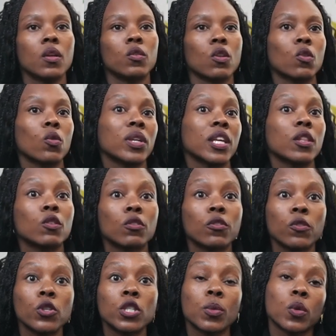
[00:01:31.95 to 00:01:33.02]
not only in the
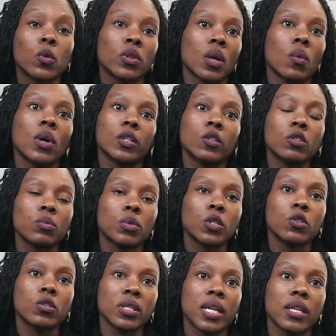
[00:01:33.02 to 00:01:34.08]
future, but who they want to be
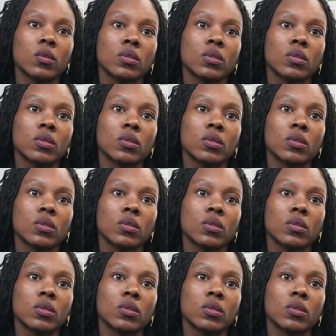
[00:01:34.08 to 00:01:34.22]
today.